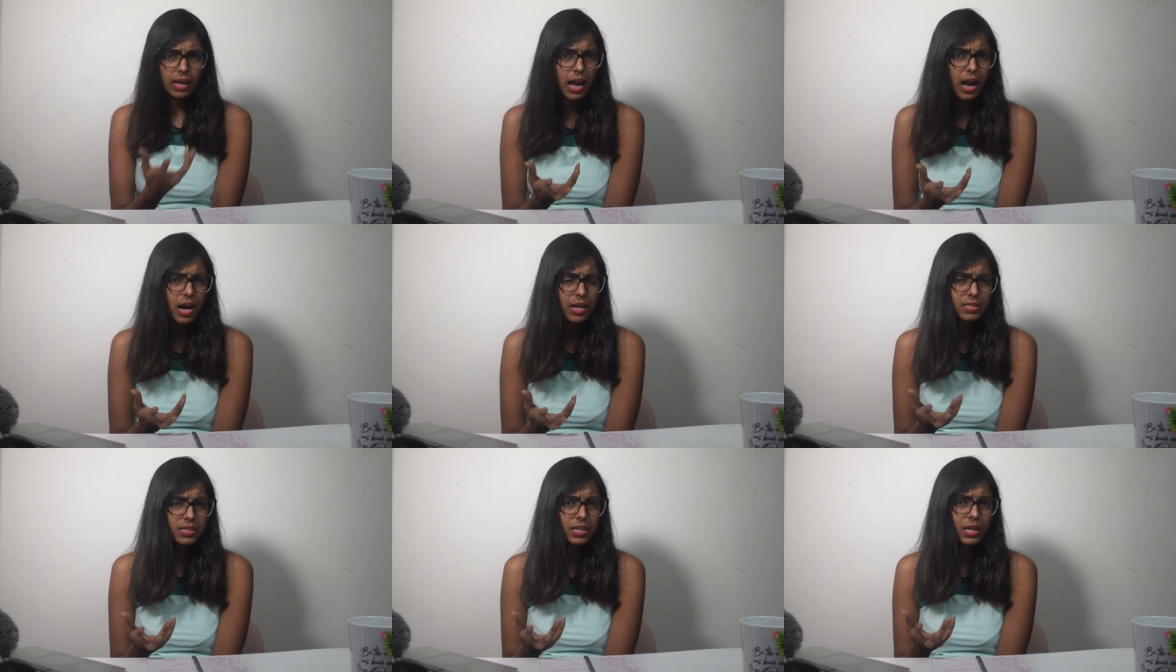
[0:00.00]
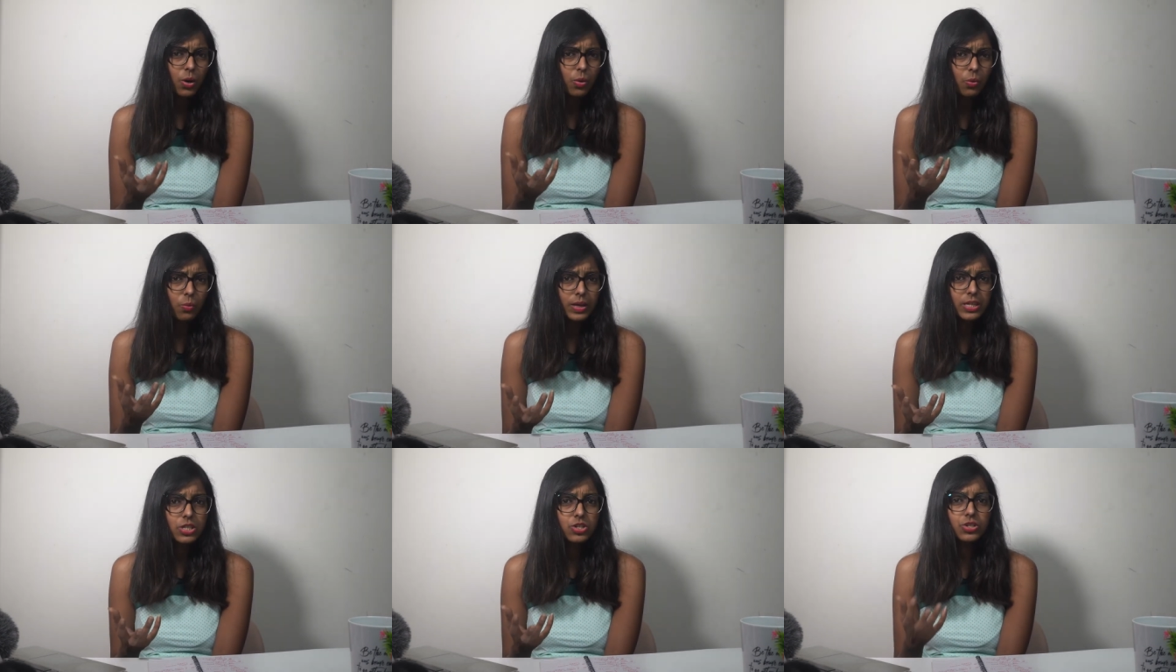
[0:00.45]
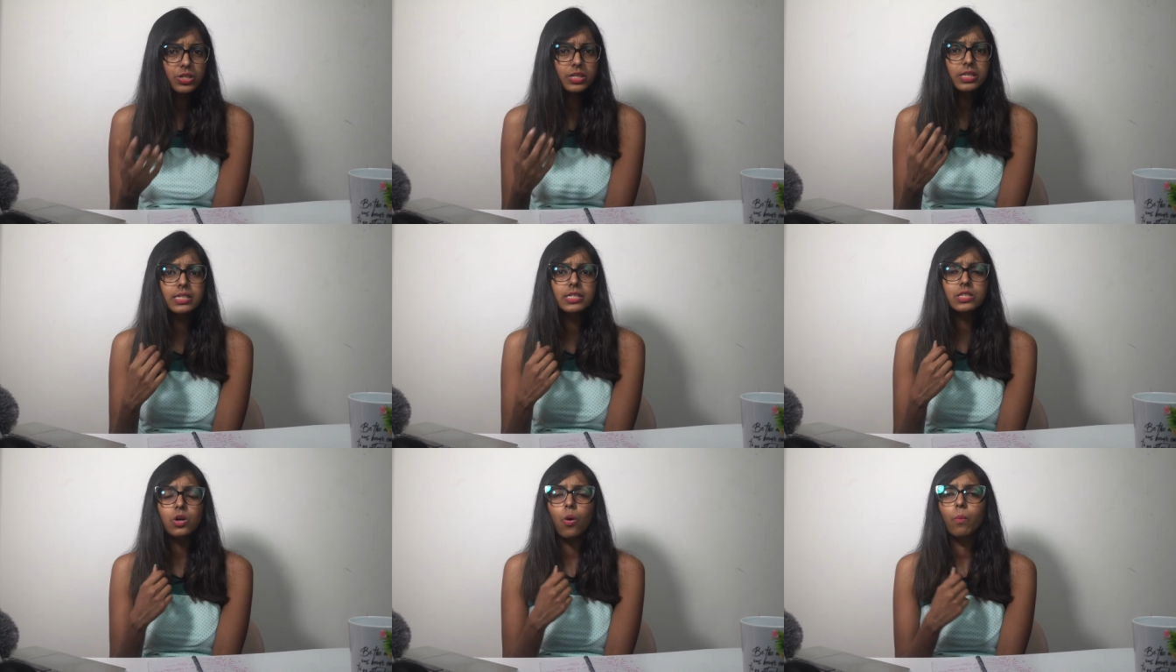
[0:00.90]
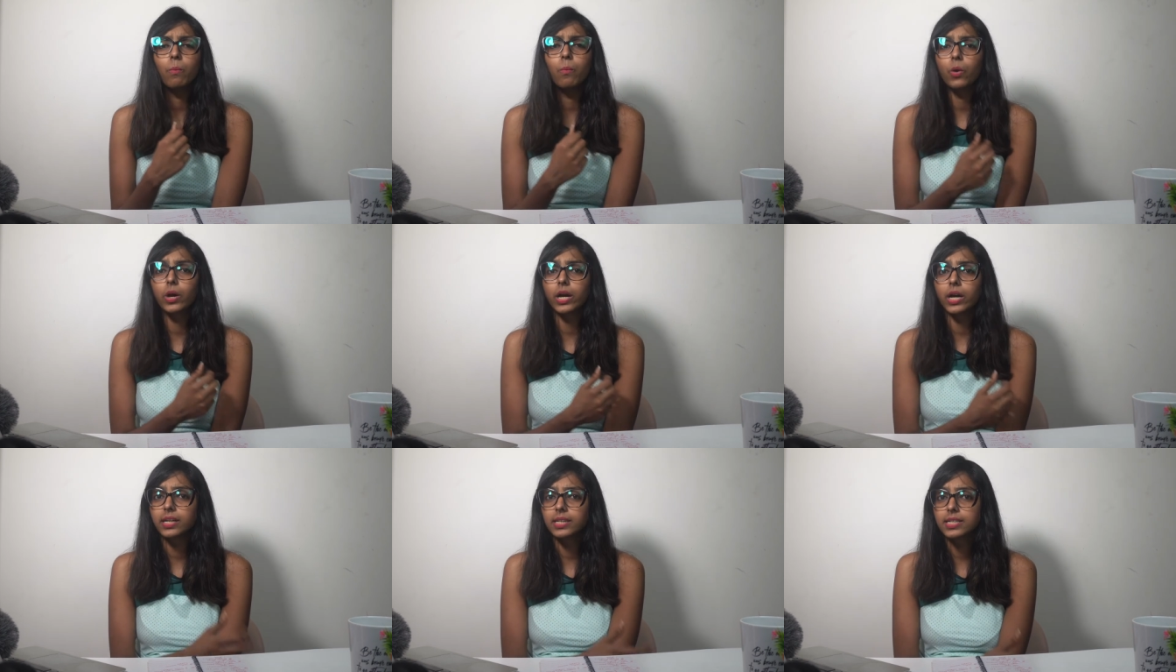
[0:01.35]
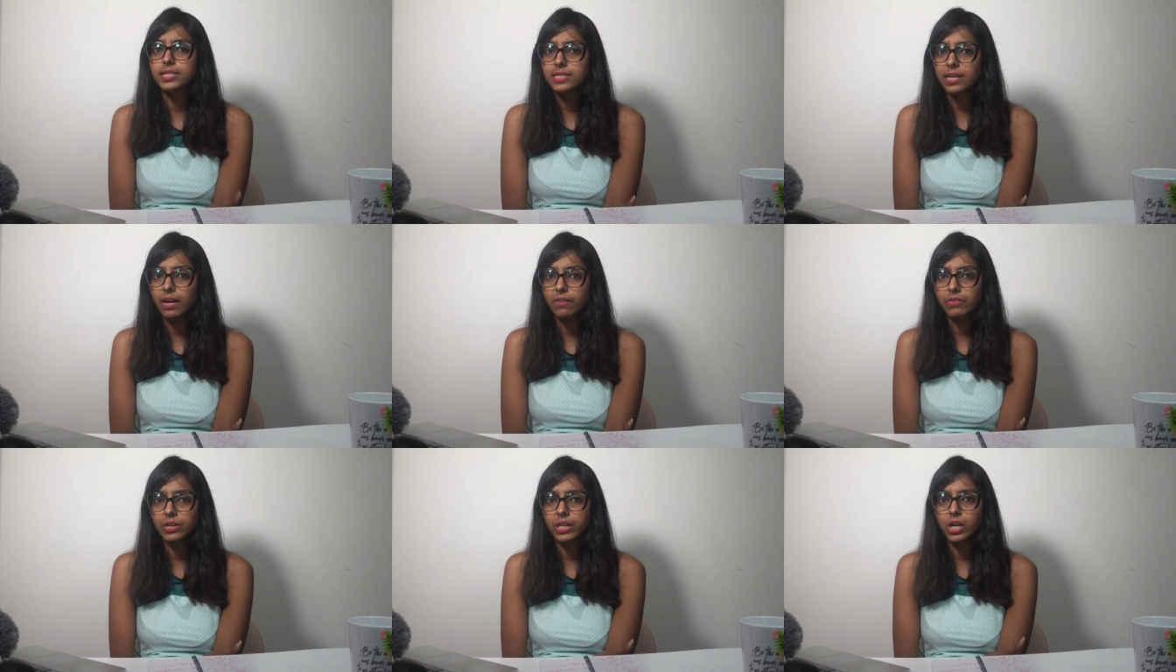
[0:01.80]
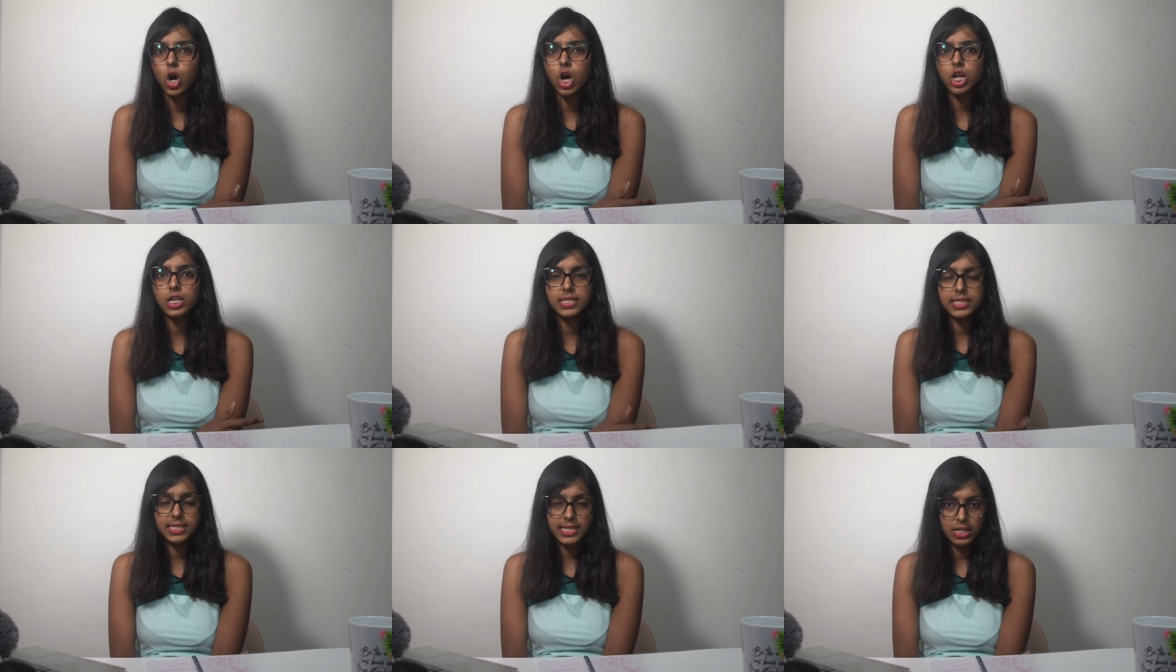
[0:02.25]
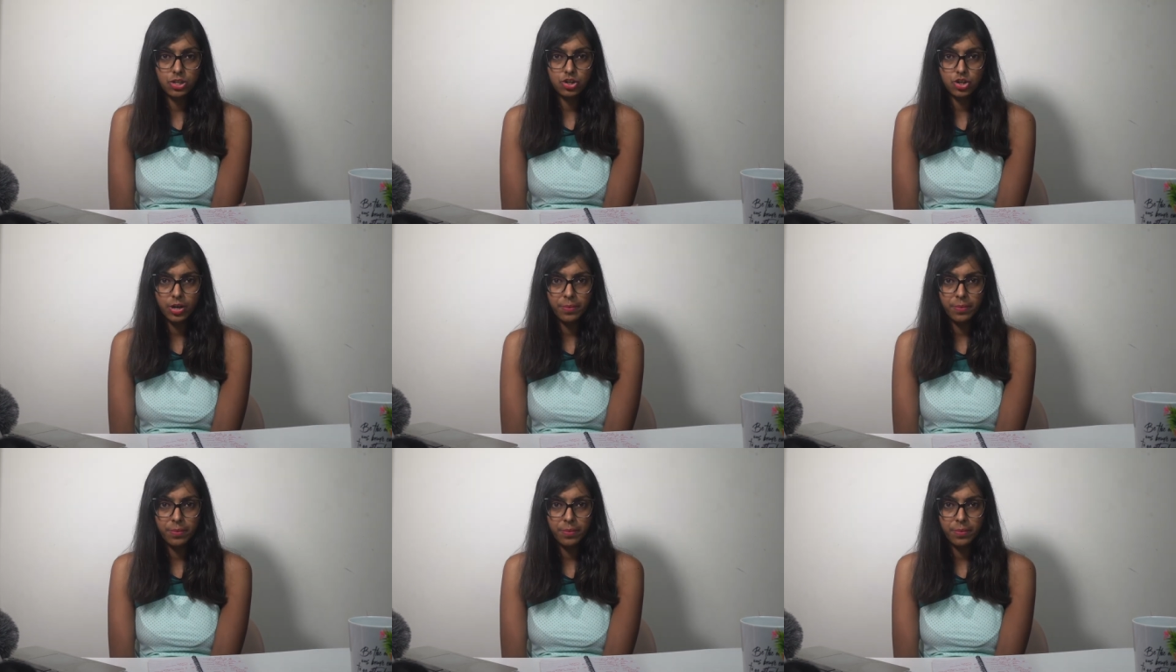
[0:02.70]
asking questions or booking a discovery call, etc.